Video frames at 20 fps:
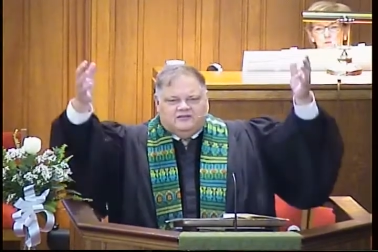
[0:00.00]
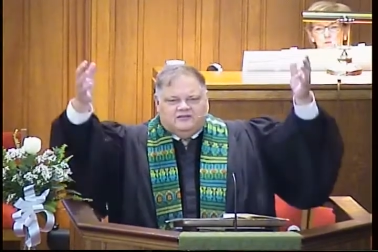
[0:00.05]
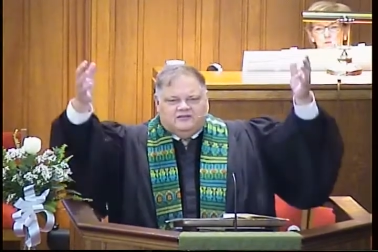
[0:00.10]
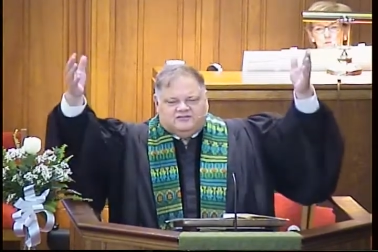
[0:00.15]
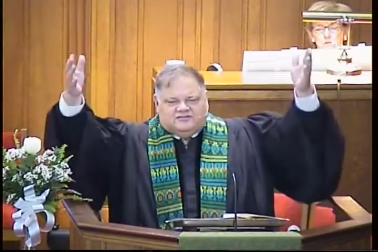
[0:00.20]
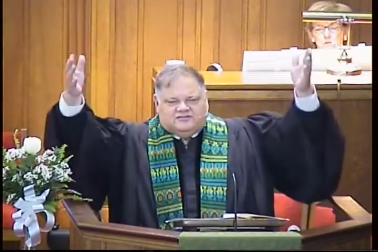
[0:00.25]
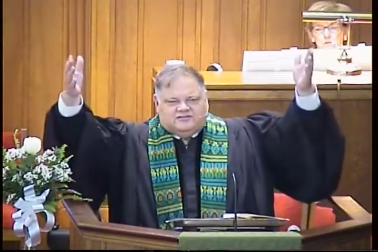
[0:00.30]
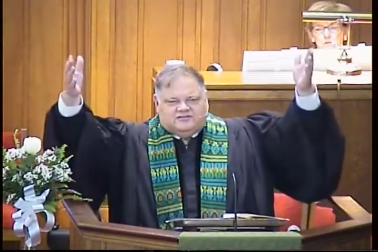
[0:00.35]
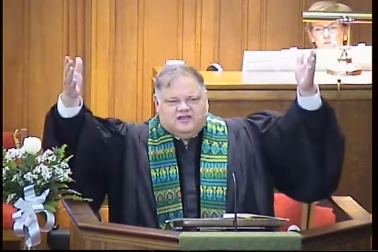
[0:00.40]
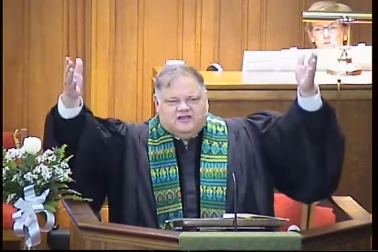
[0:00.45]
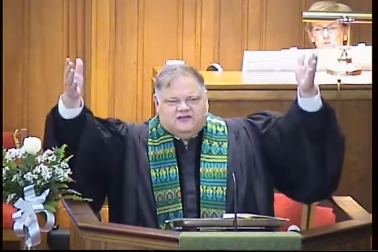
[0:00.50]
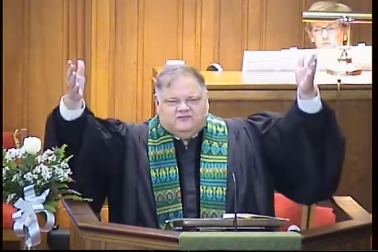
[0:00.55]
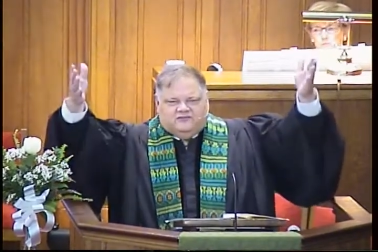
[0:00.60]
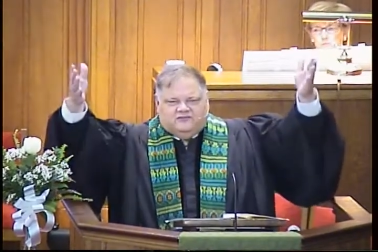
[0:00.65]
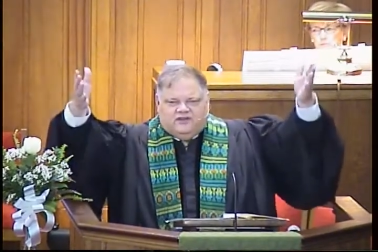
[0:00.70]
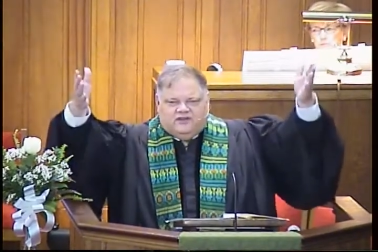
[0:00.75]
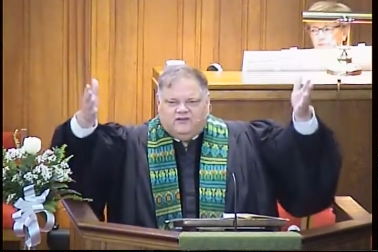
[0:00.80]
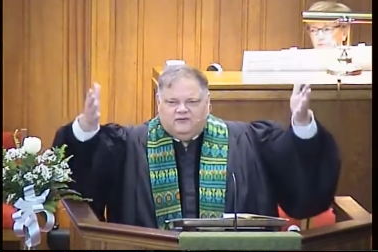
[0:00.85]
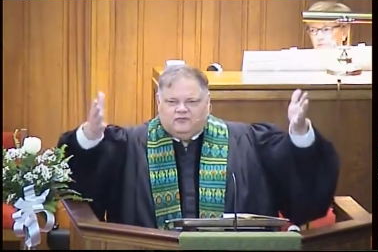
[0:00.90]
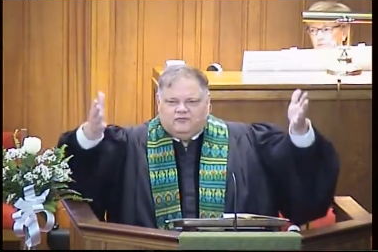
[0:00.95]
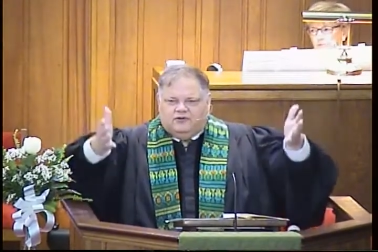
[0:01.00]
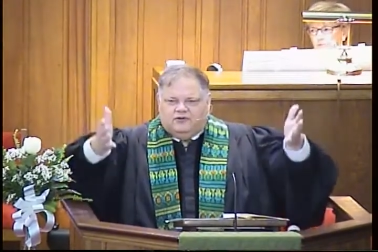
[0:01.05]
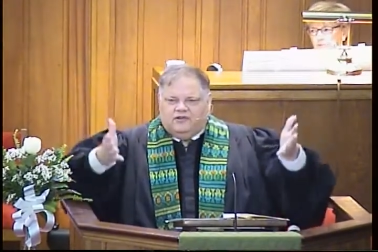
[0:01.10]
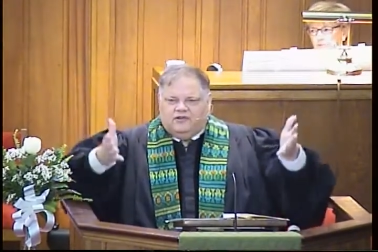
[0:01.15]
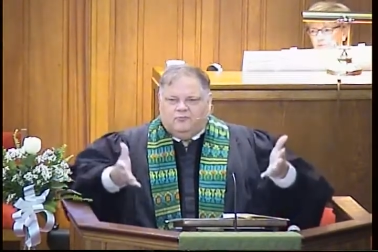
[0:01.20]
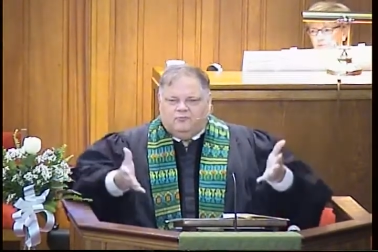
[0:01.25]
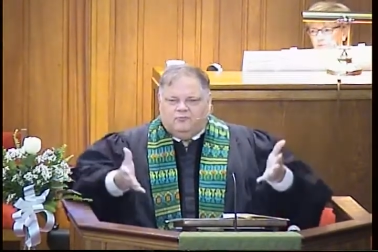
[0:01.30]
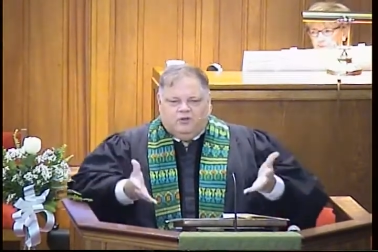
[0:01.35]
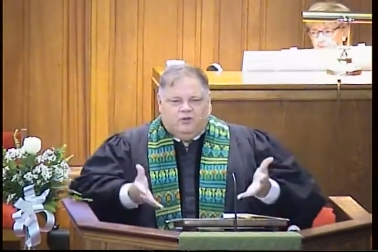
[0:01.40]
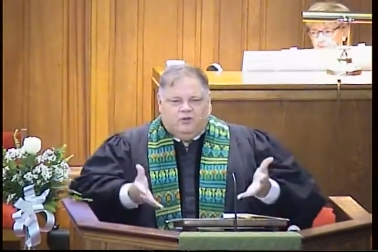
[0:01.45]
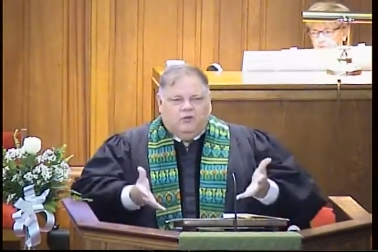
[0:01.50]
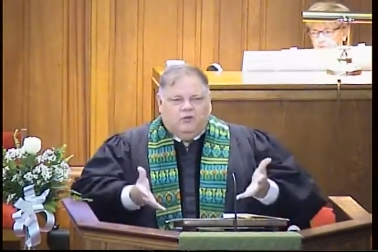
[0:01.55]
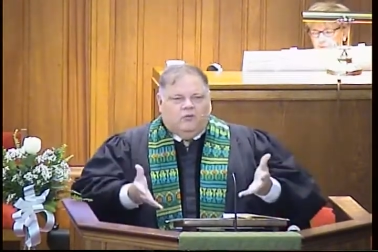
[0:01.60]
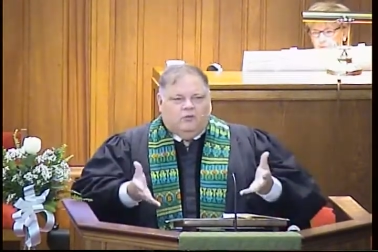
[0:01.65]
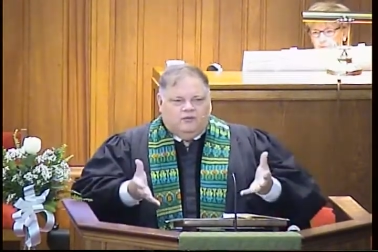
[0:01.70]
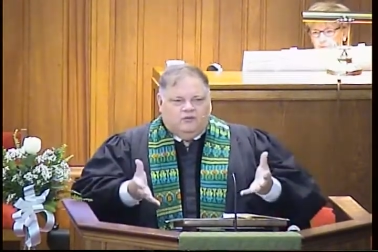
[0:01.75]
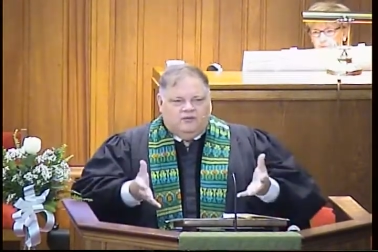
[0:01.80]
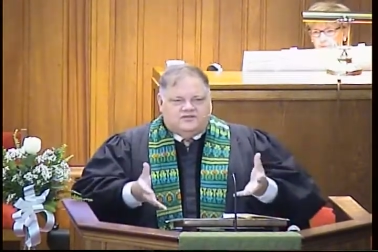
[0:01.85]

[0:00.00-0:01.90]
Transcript: is kind of down in a bowl.